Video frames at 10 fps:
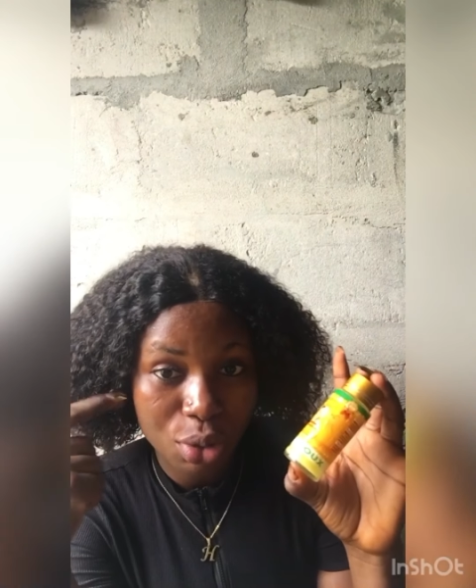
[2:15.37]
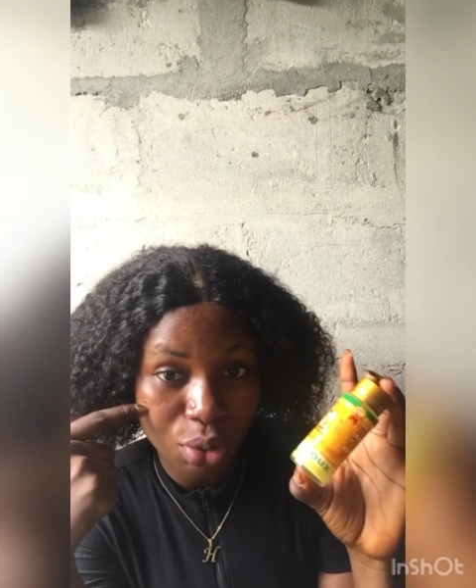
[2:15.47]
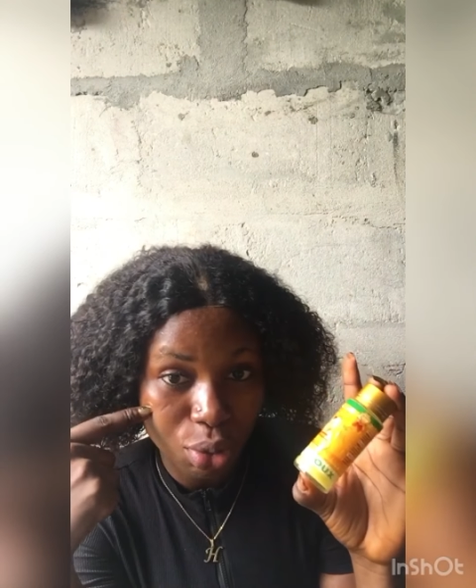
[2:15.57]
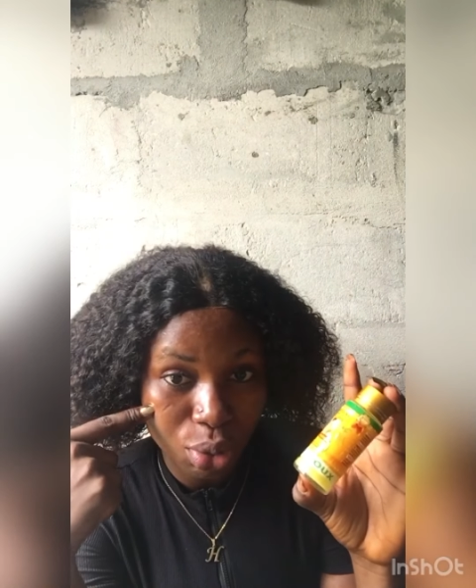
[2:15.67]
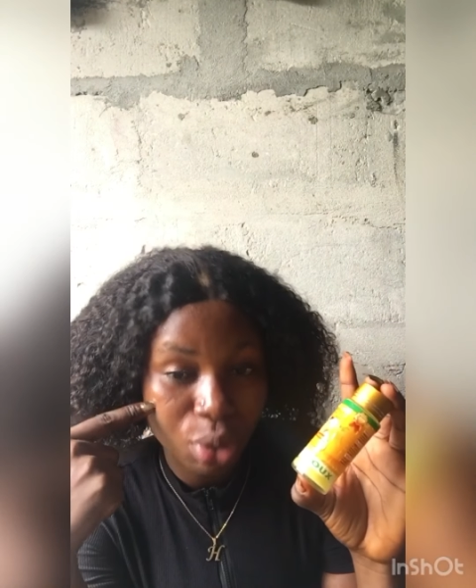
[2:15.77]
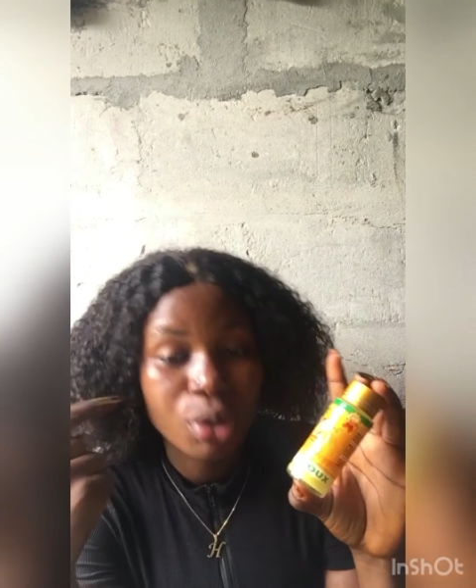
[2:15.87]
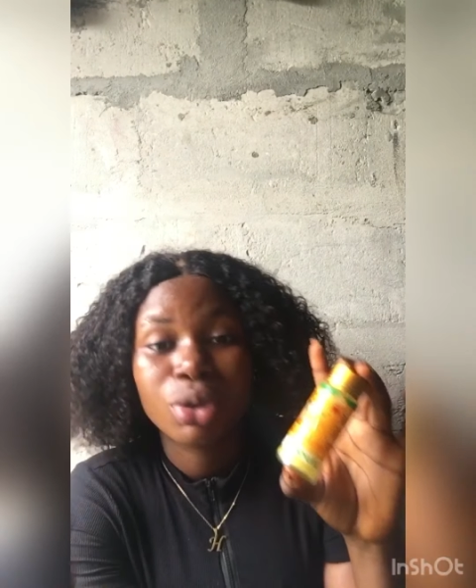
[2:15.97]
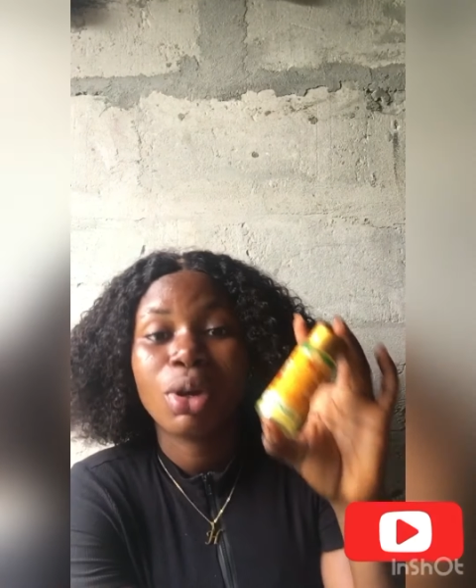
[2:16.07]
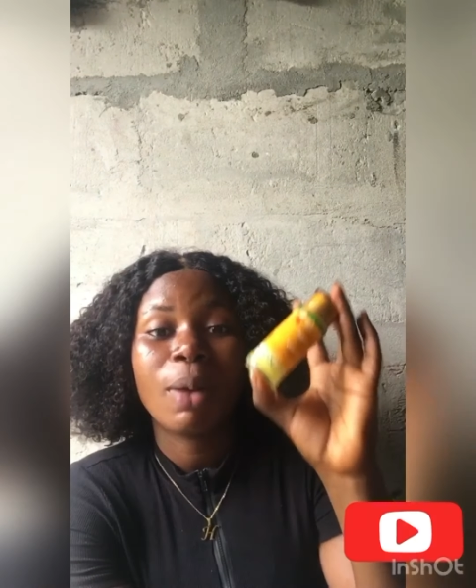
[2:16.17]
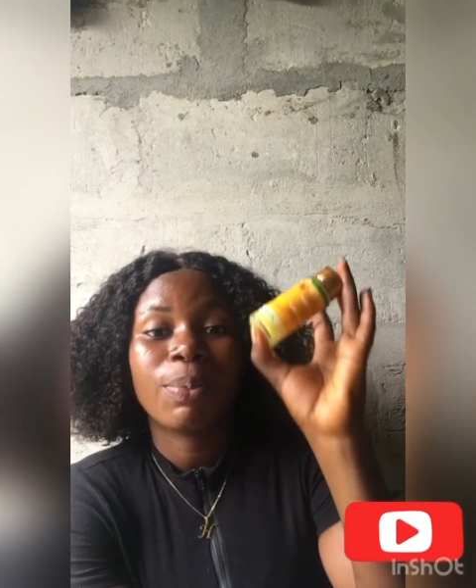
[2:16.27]
so
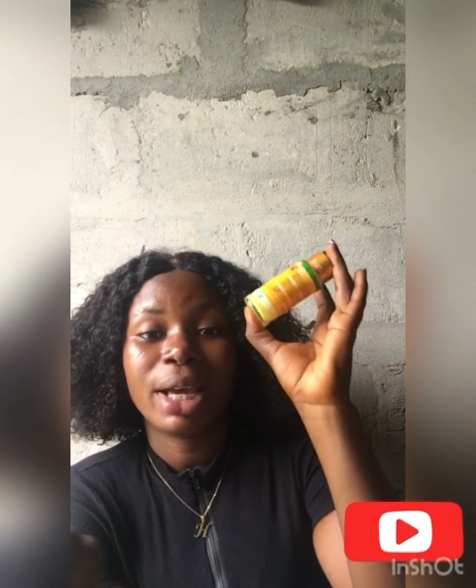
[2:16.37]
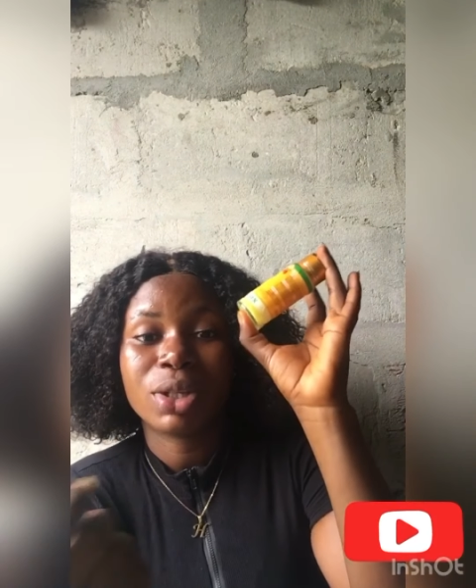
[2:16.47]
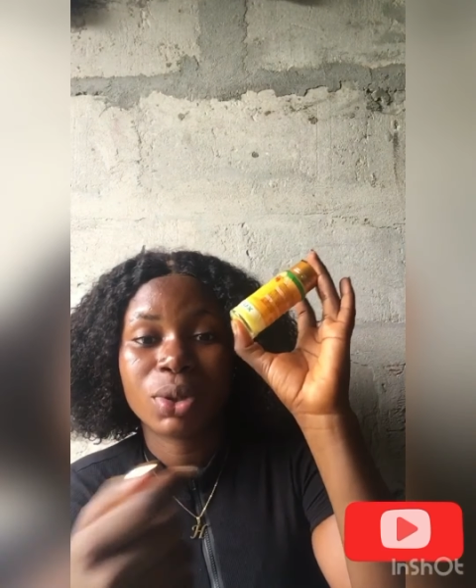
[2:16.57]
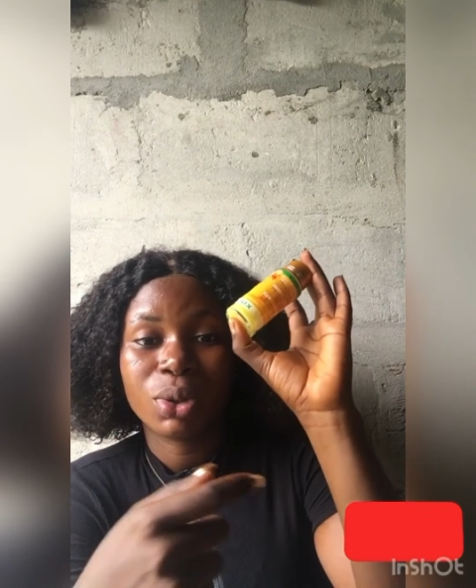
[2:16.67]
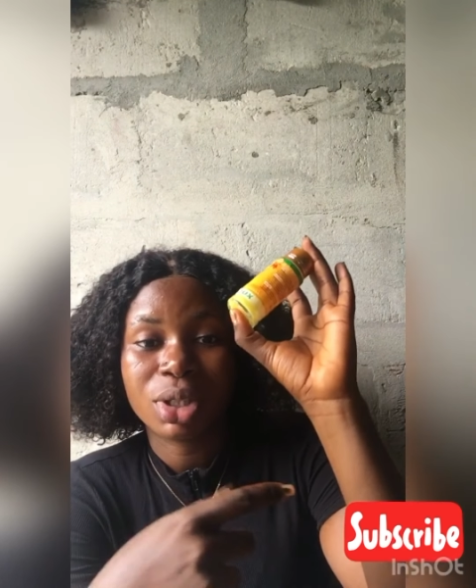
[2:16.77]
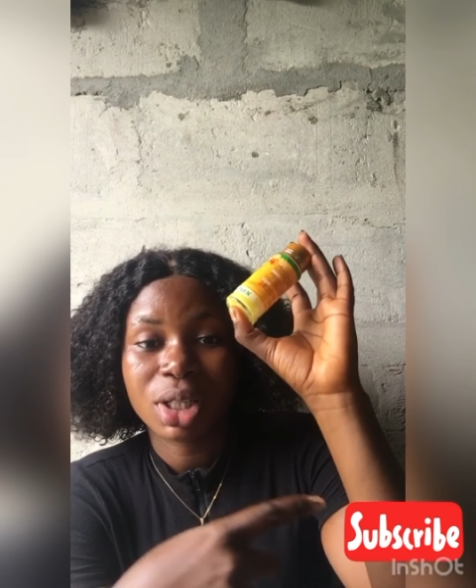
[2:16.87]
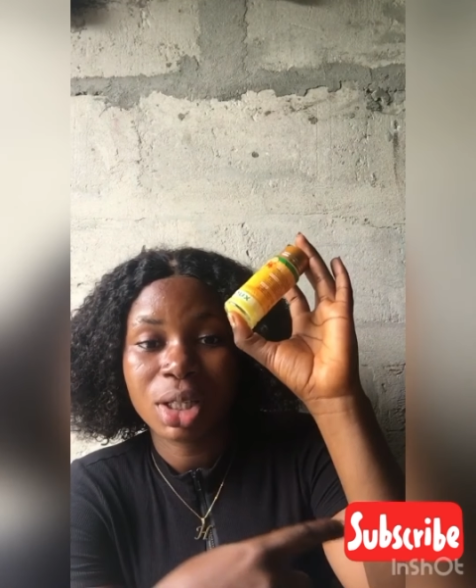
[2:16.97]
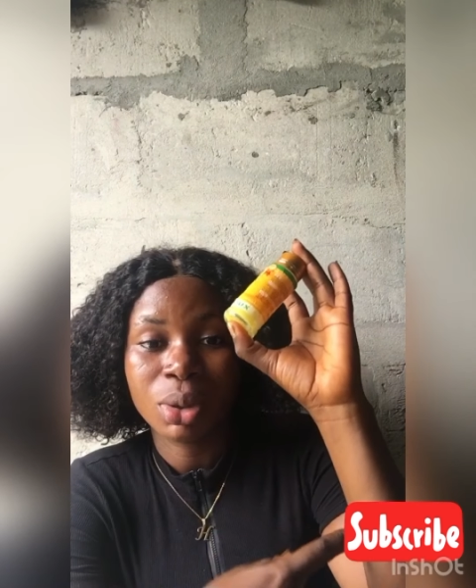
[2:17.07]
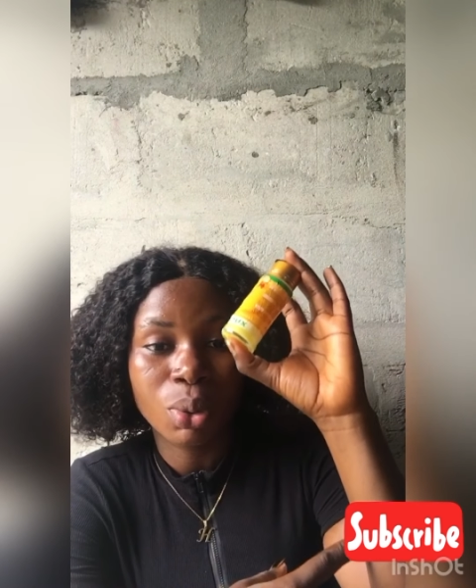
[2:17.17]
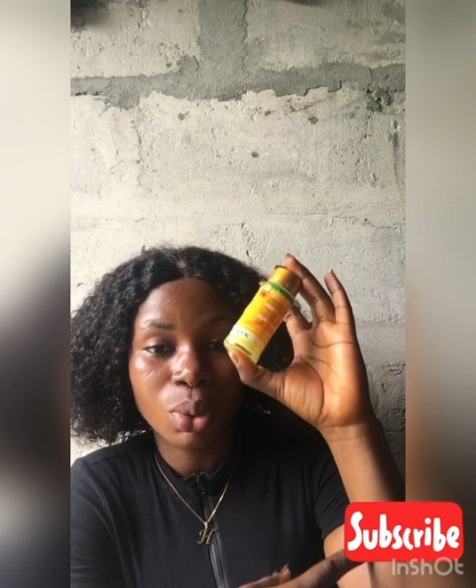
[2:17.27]
don't apply it on your
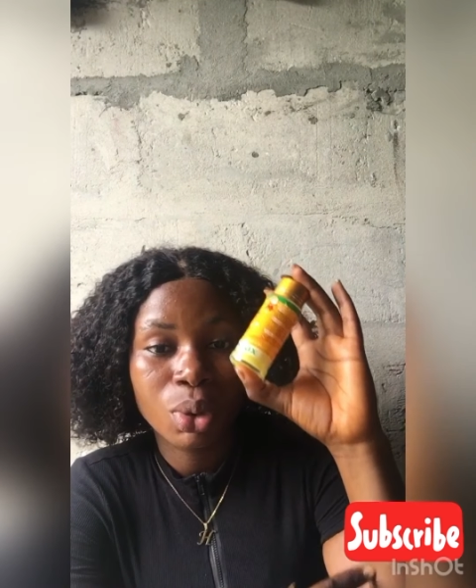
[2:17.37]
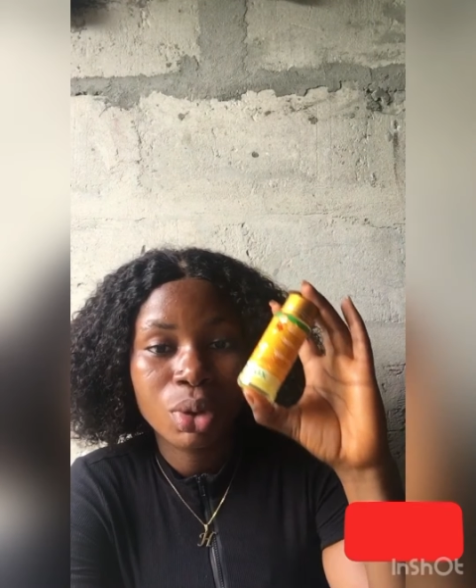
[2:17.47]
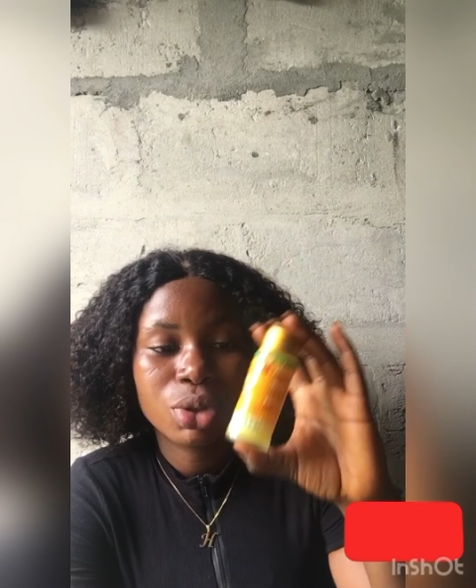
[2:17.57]
skin, no.